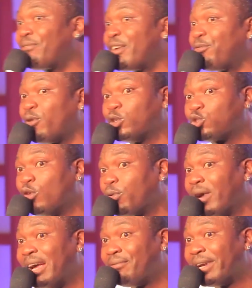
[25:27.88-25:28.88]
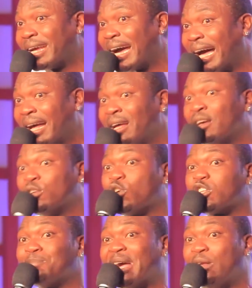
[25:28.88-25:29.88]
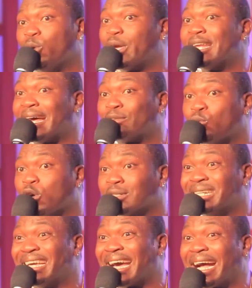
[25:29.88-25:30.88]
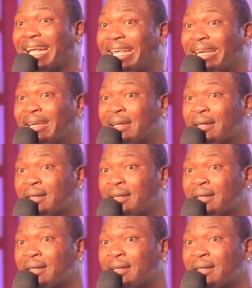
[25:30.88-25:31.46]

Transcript: every function for every car just by looking at what? The car key.